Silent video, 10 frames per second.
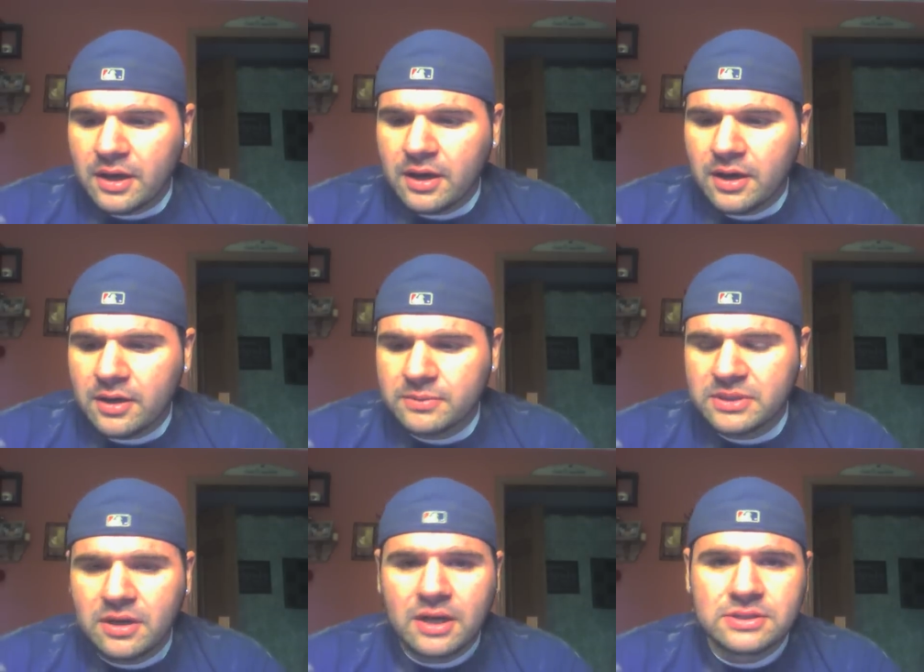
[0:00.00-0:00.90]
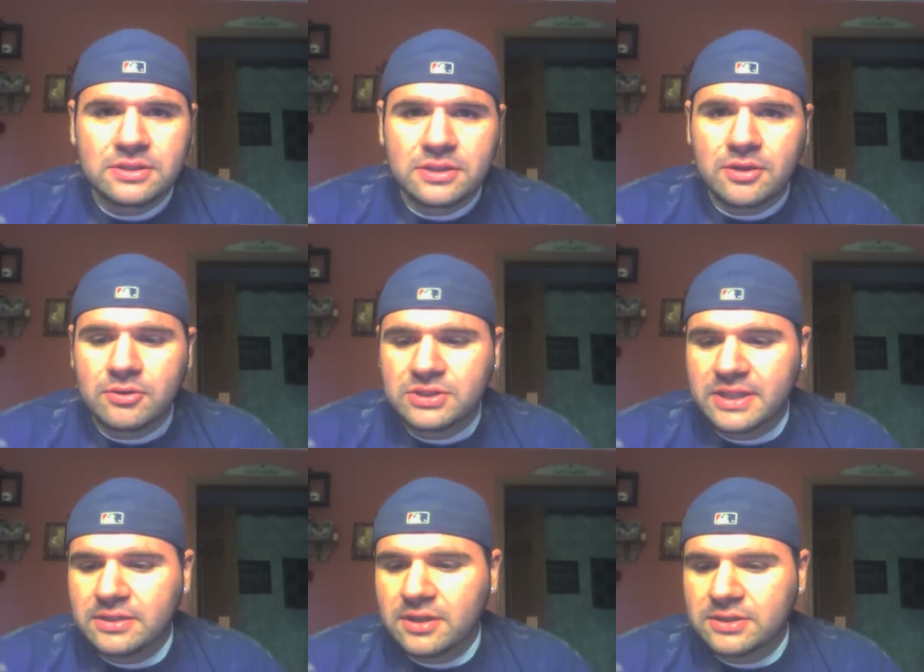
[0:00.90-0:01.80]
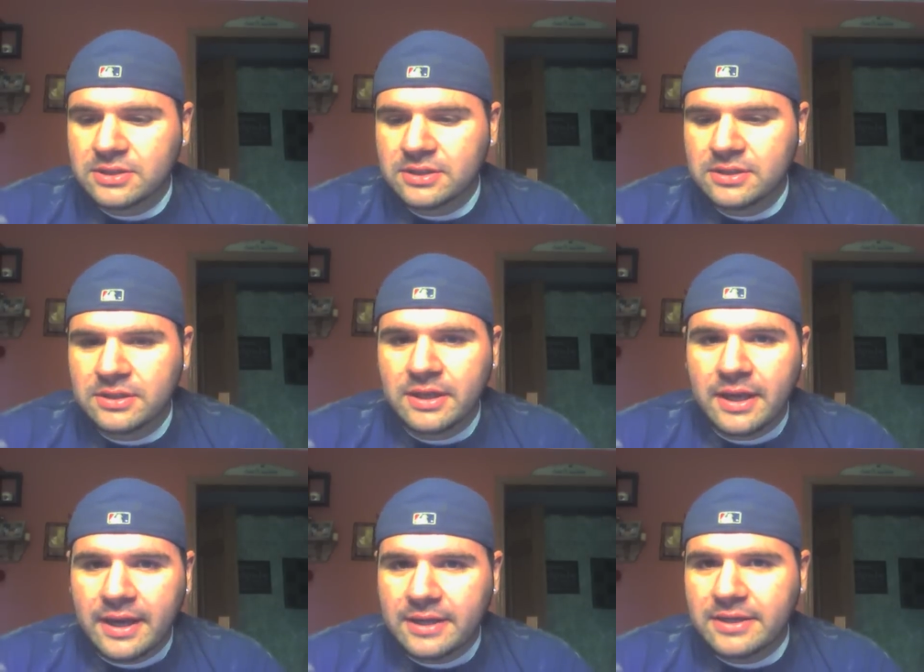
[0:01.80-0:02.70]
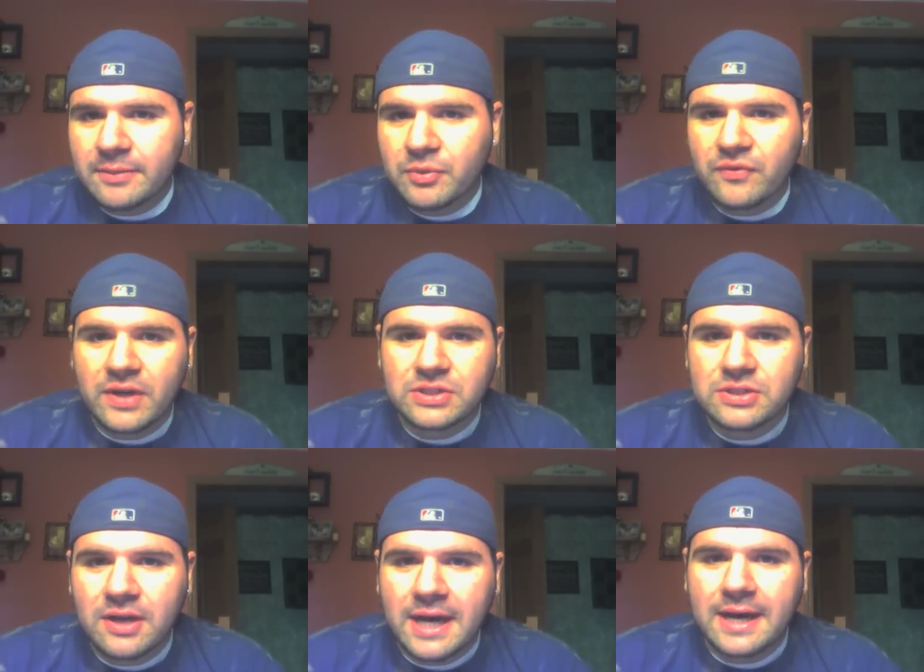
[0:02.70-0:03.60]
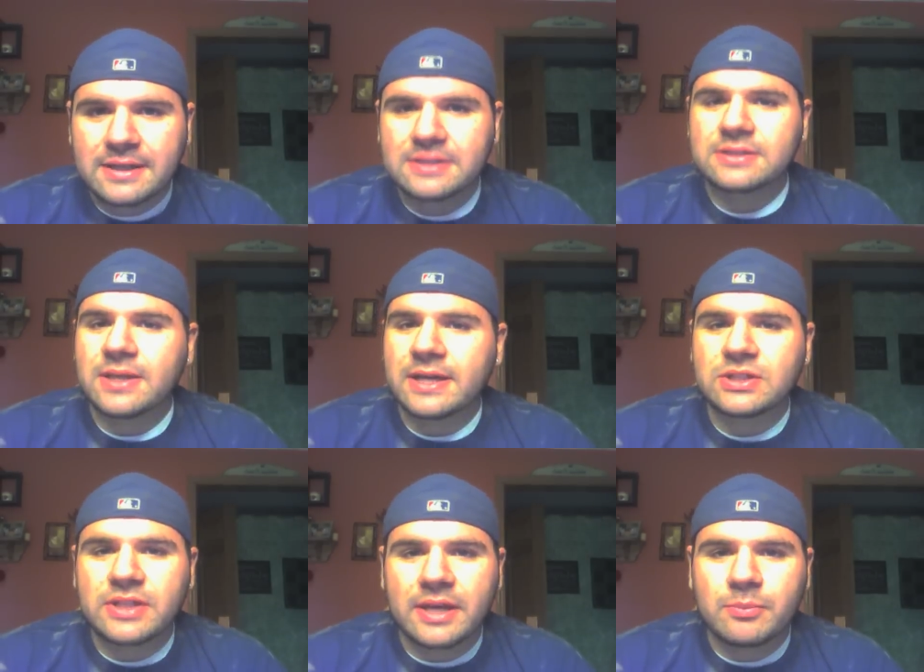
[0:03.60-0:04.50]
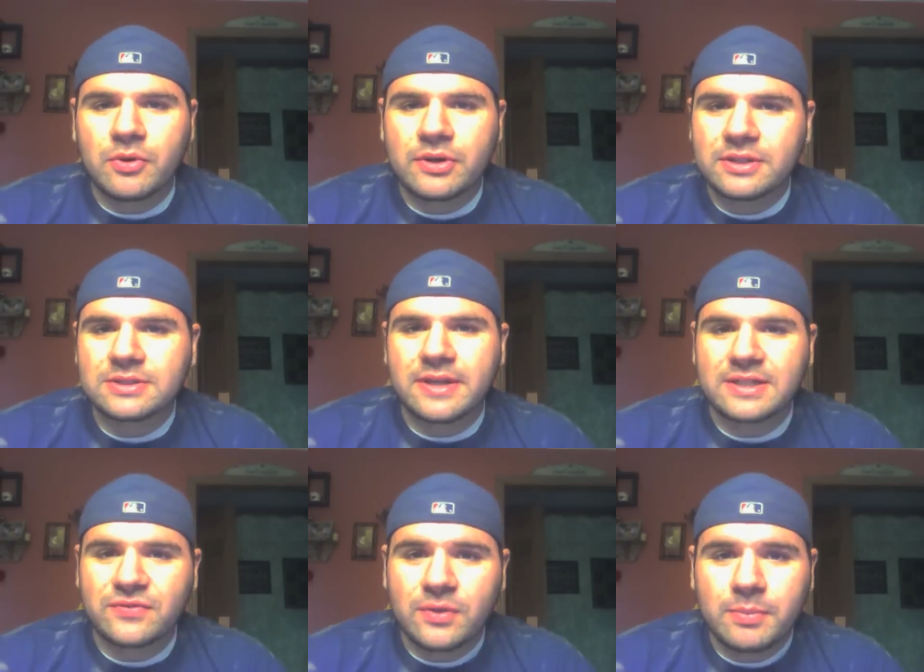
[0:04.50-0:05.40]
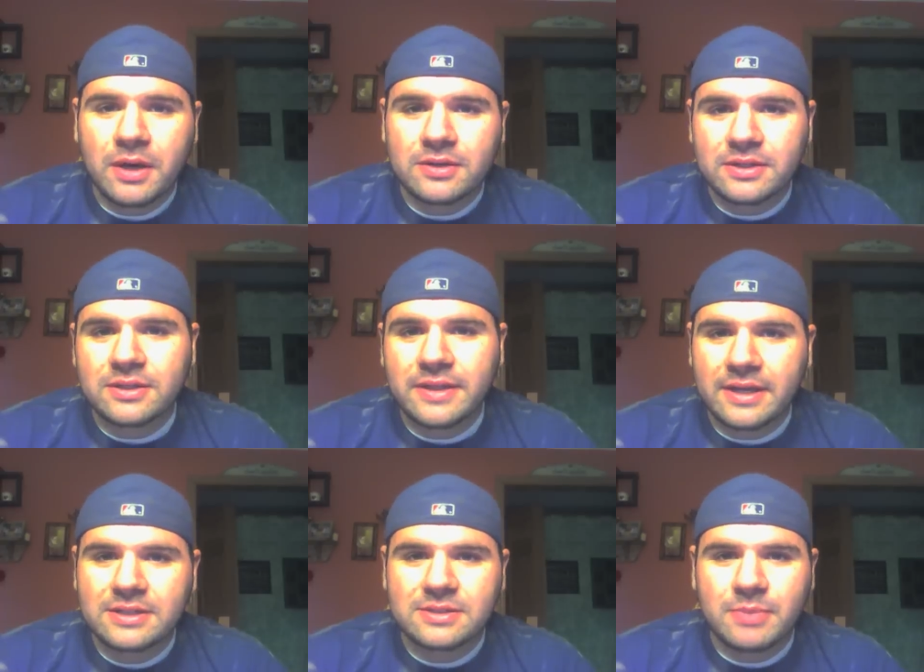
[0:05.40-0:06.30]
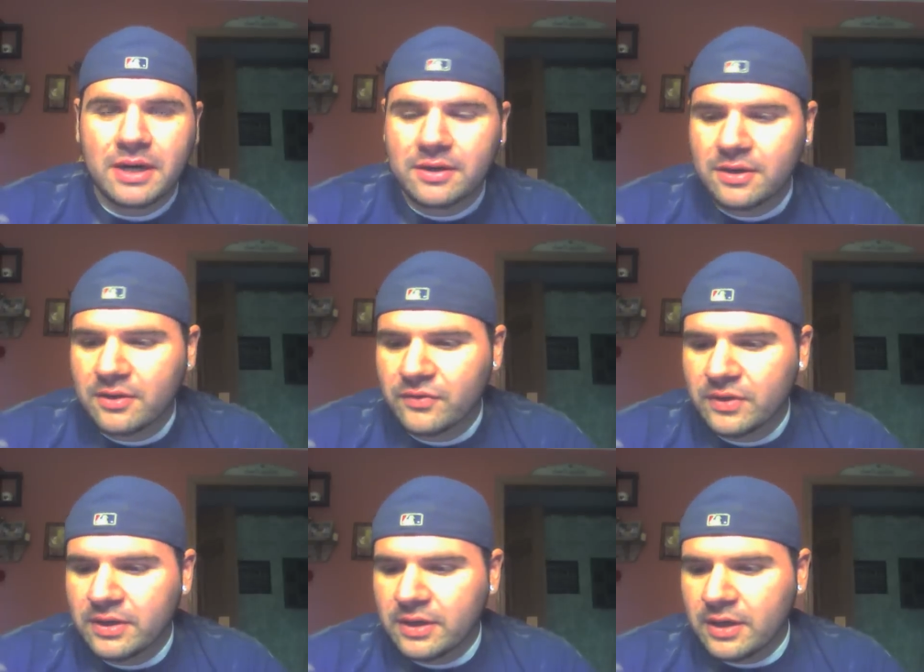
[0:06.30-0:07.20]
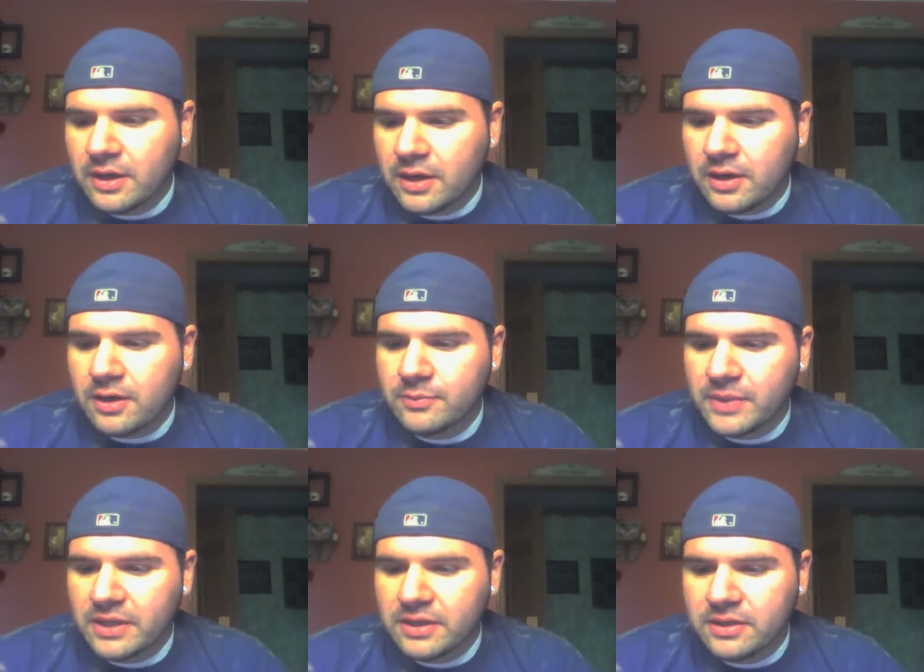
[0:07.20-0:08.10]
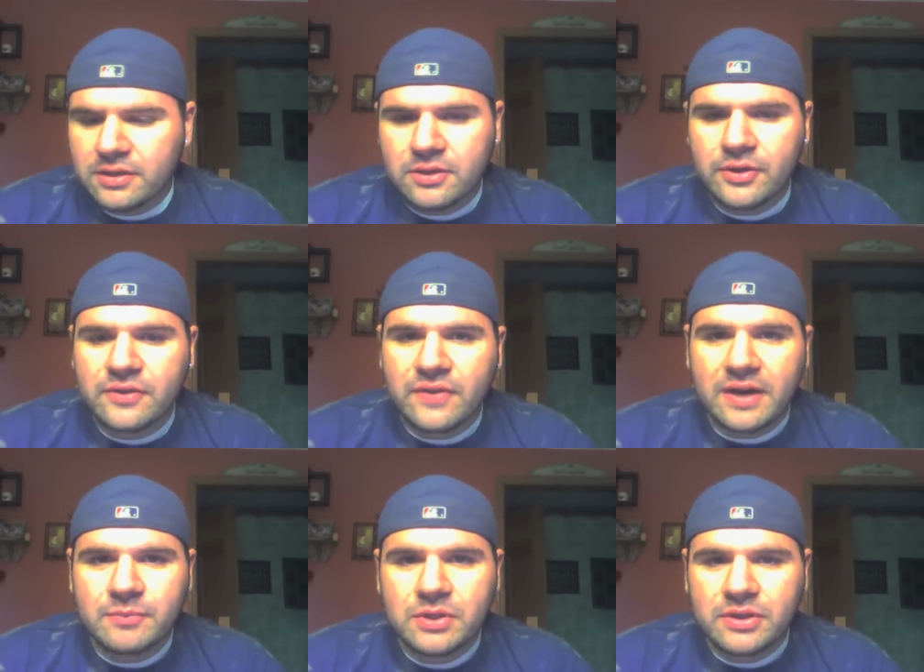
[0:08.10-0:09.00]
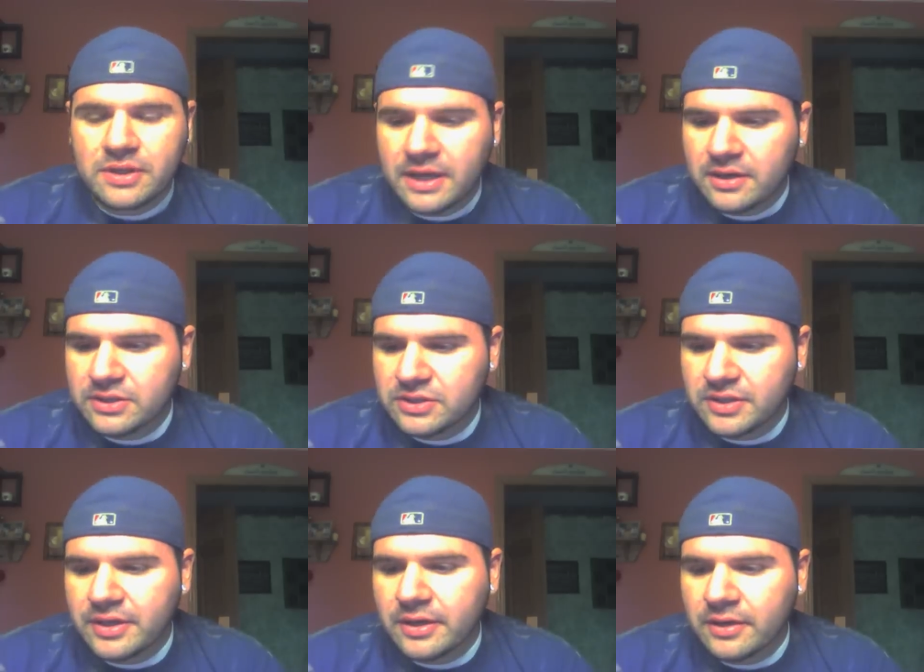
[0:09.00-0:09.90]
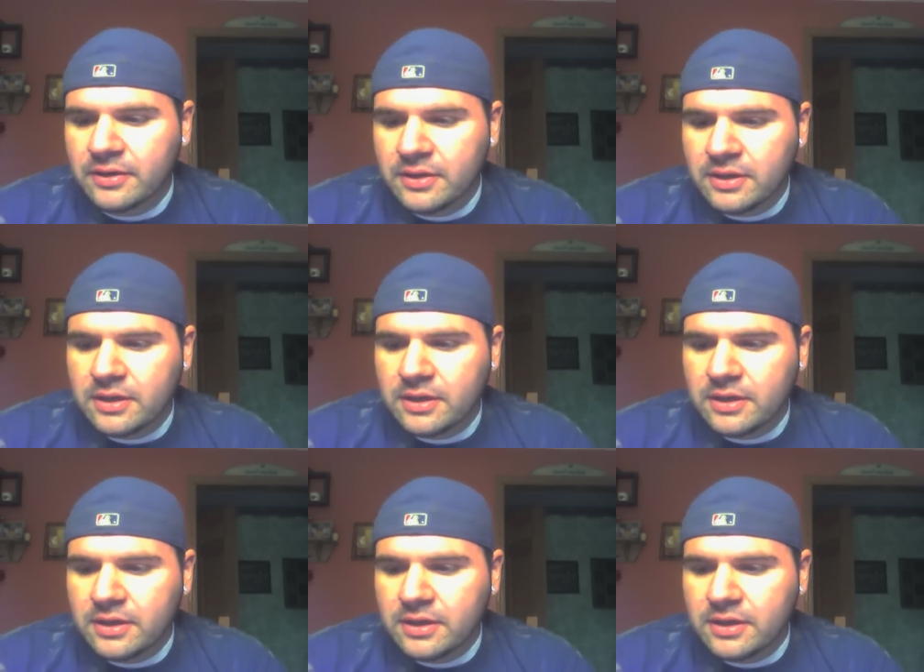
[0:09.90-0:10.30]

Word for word: Um, he lost it to Coach Sandusky at that professional hockey slash skateboarding slash football league that he's a part of, um, making $35 million a year.